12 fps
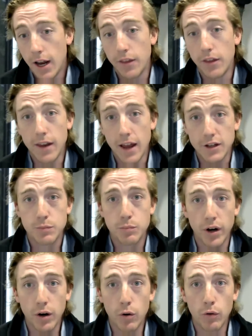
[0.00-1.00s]
And then next
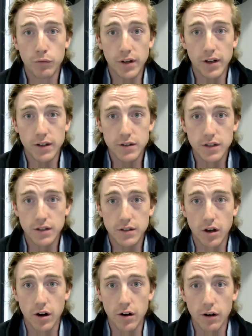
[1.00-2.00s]
spring, hopefully it's got